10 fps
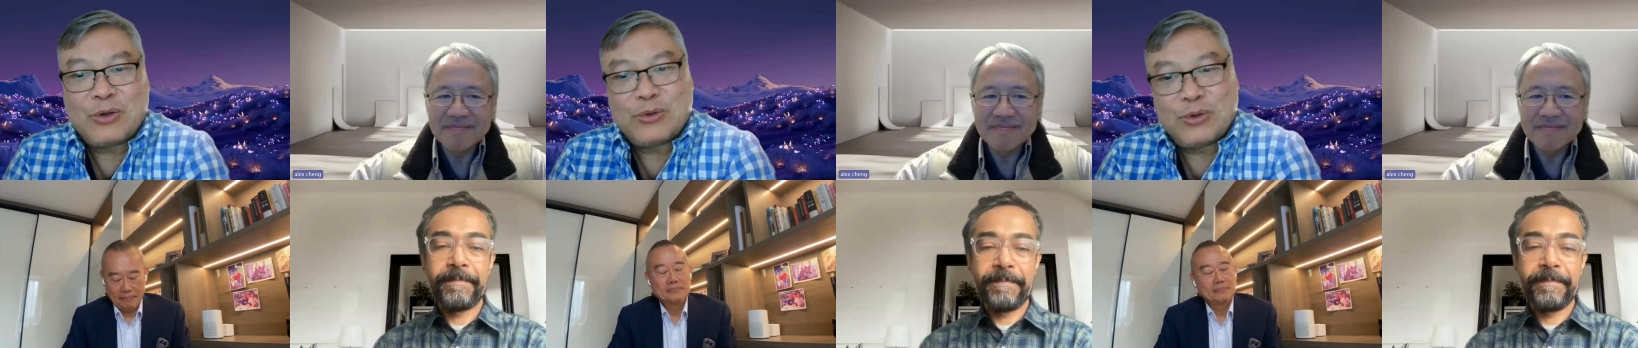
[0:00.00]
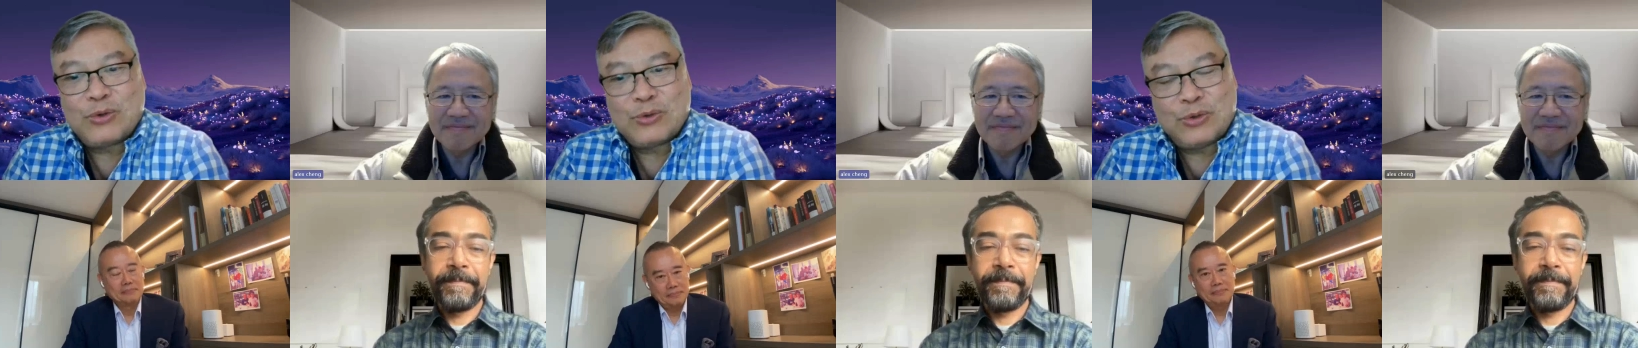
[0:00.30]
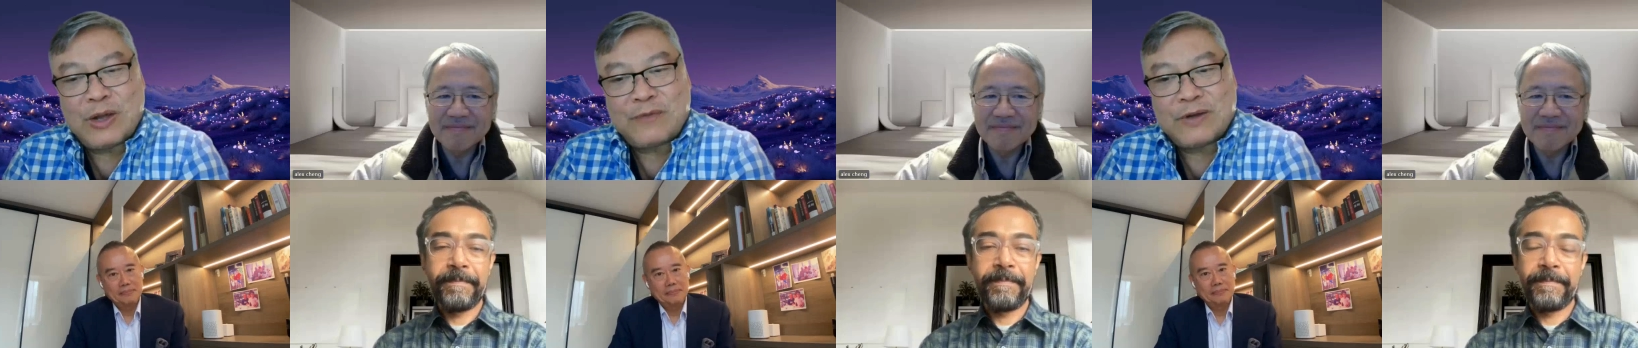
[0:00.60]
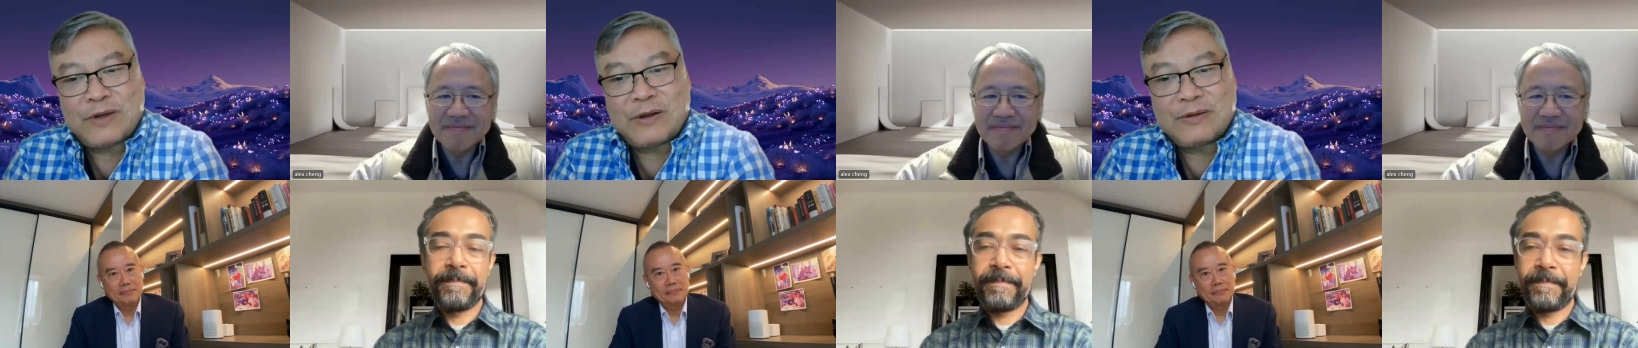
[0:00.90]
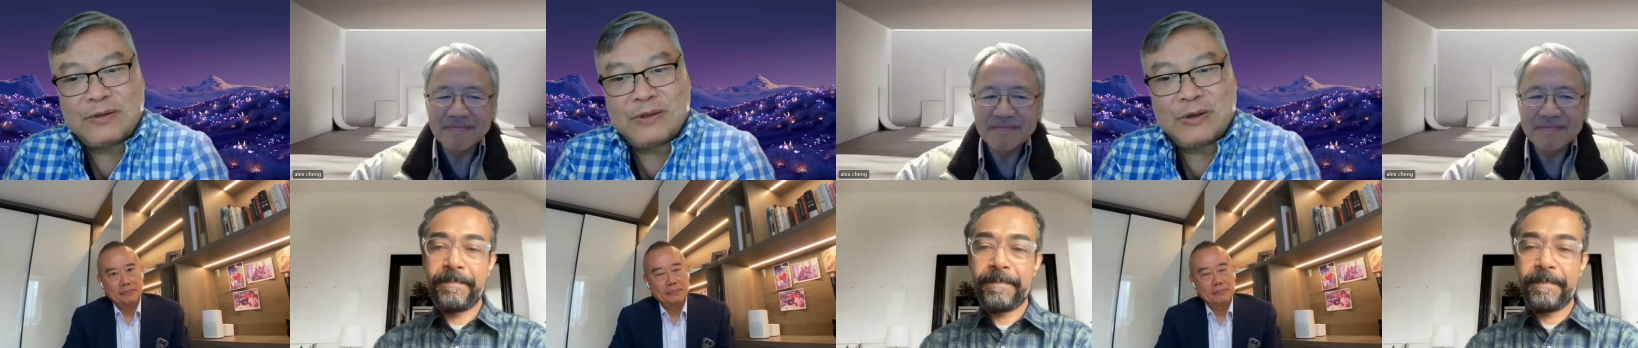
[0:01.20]
Speaker 1: you you you have a
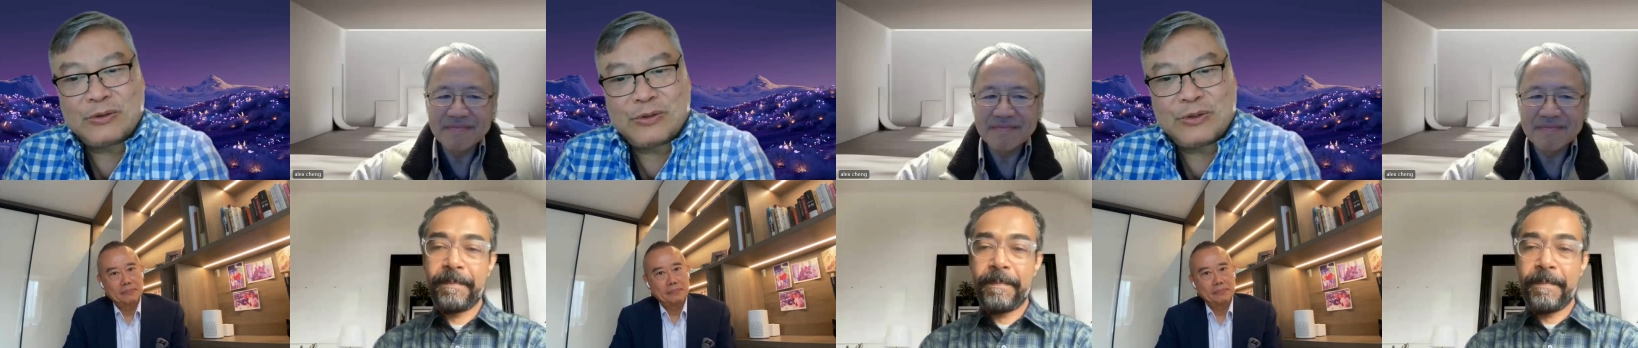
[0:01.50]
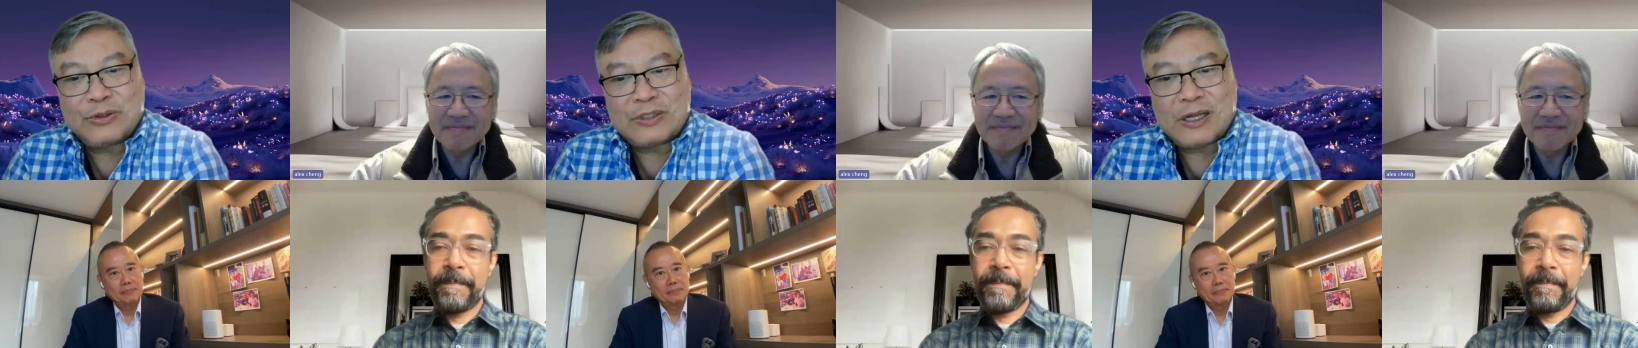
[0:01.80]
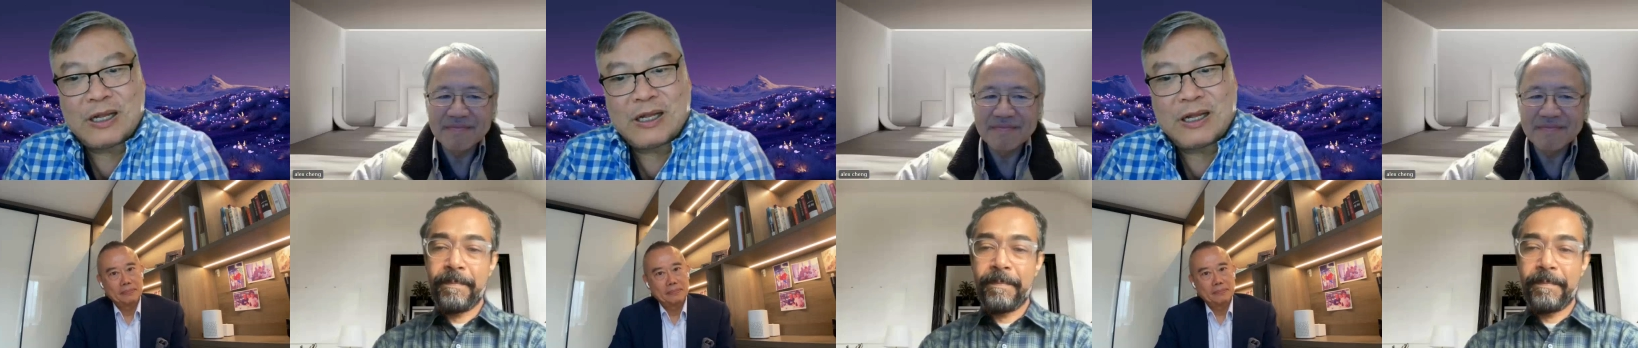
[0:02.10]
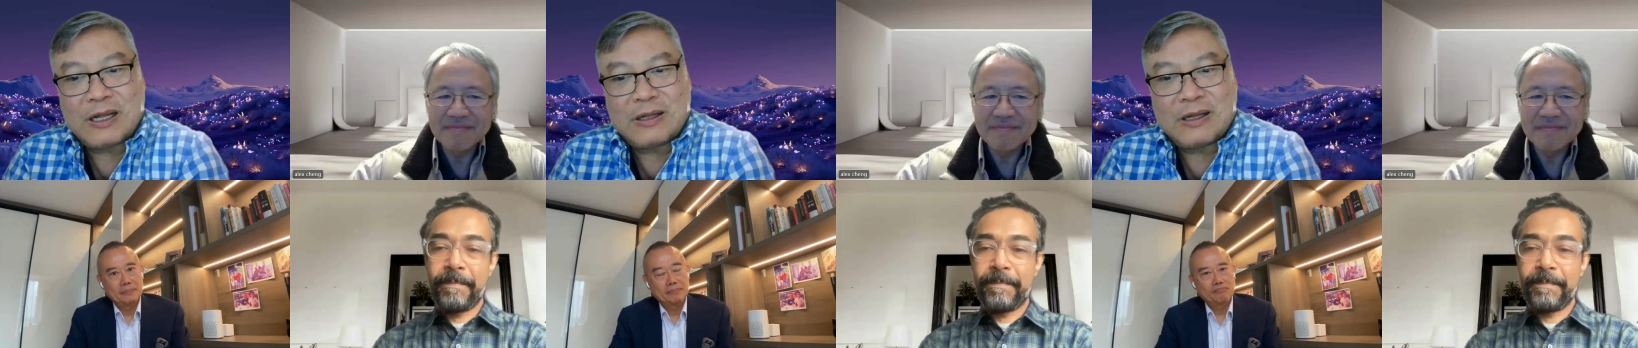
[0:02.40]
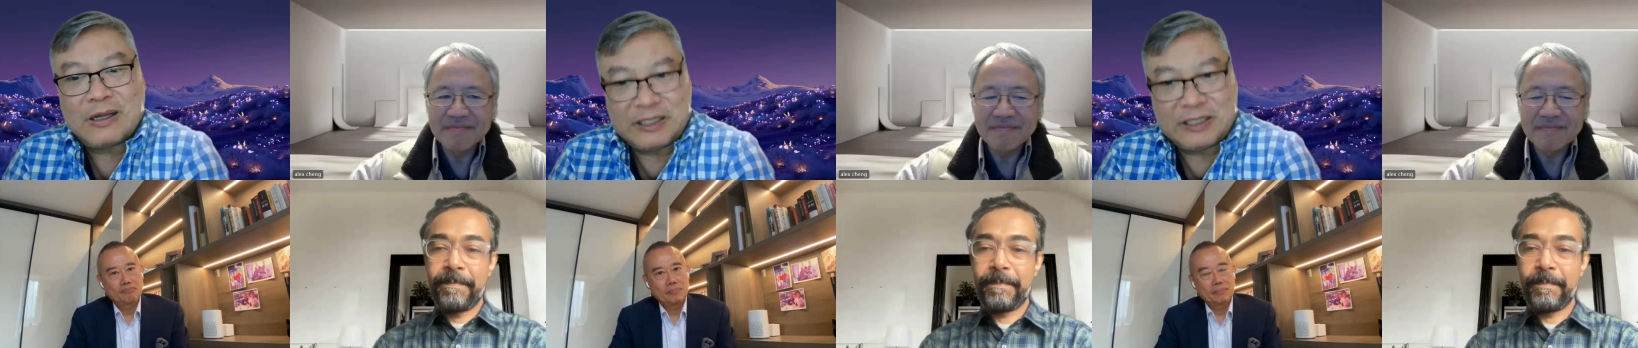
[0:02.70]
uh, you know good uh,
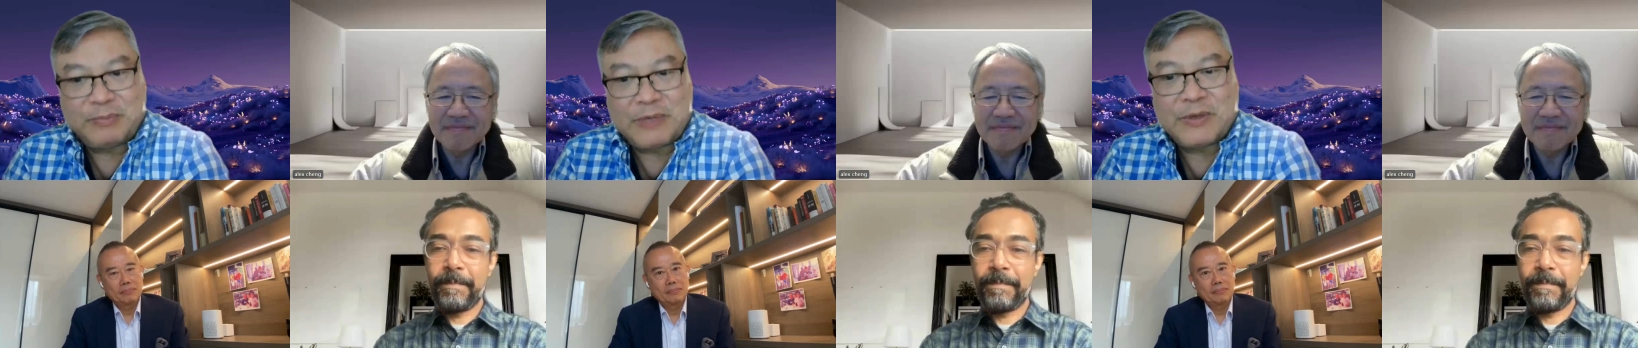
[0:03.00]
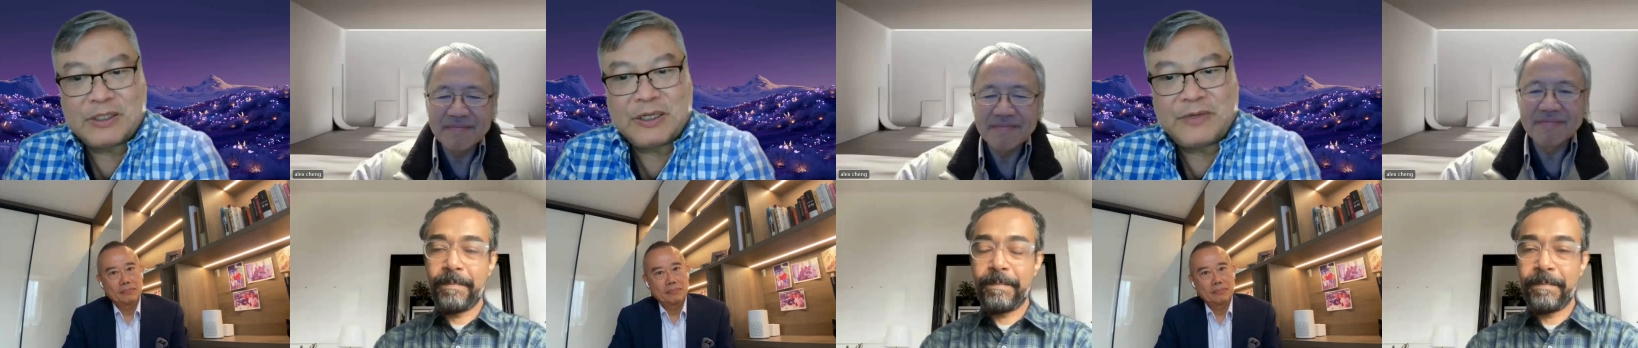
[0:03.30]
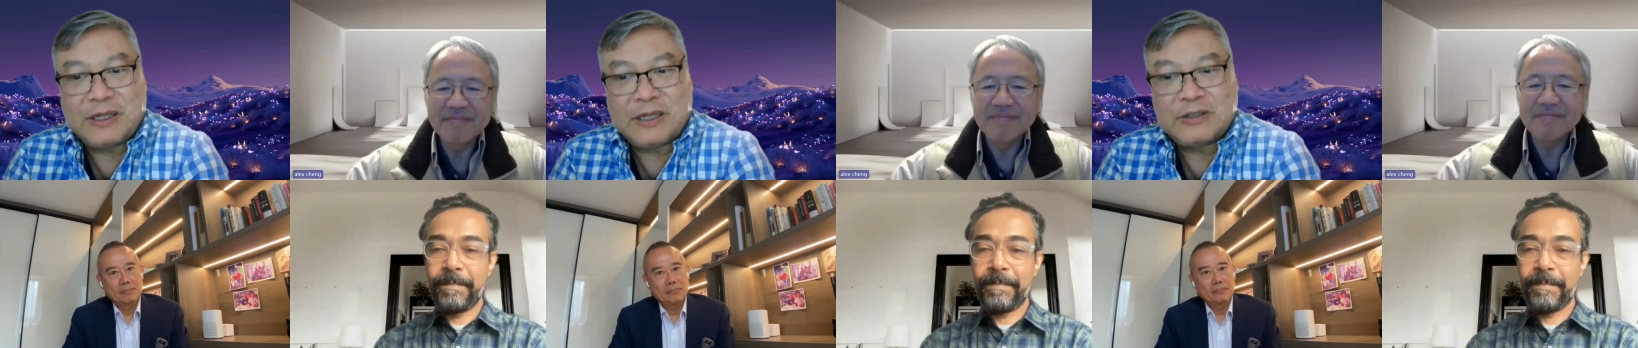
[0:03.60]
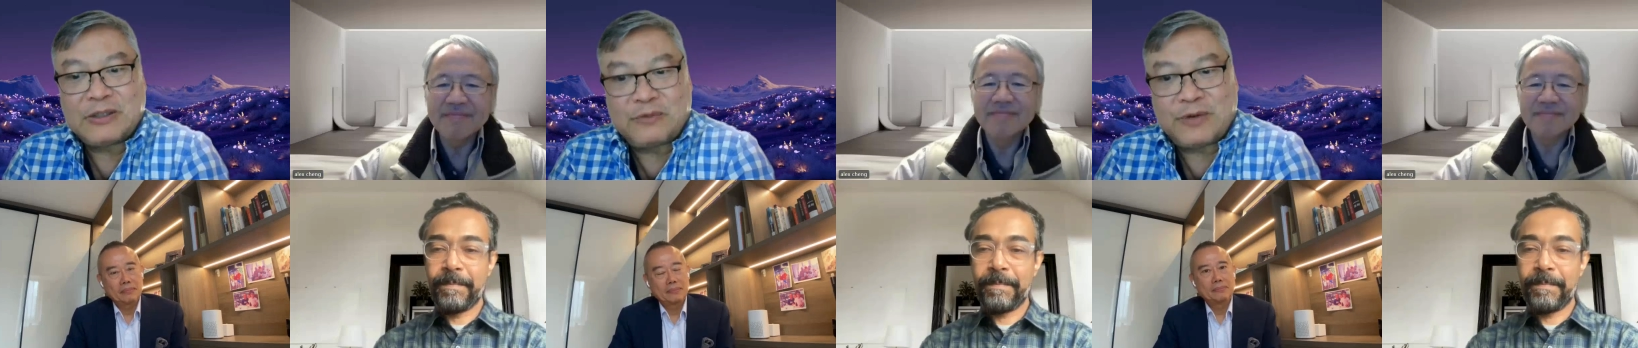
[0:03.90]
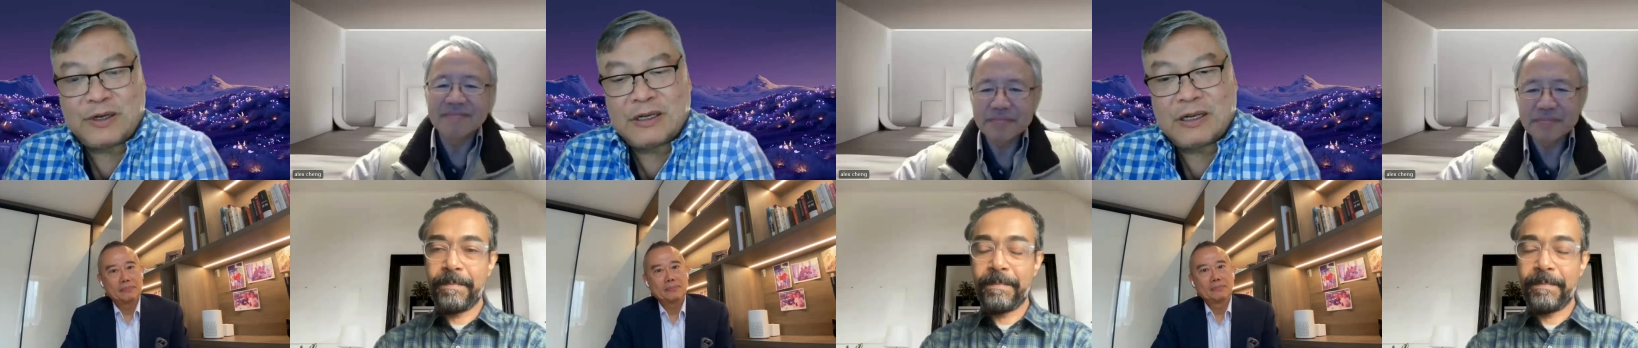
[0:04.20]
uh, experience living in
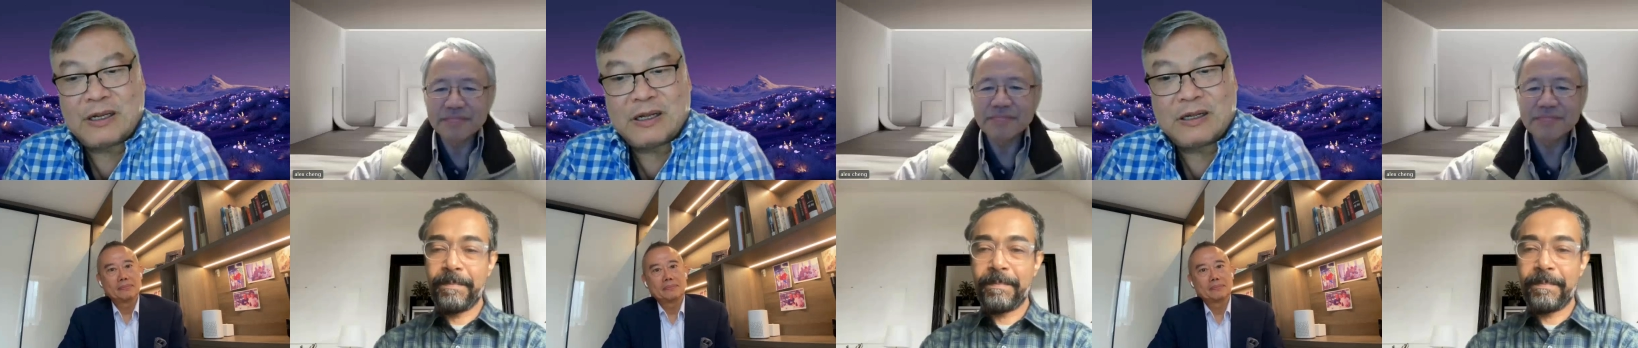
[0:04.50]
different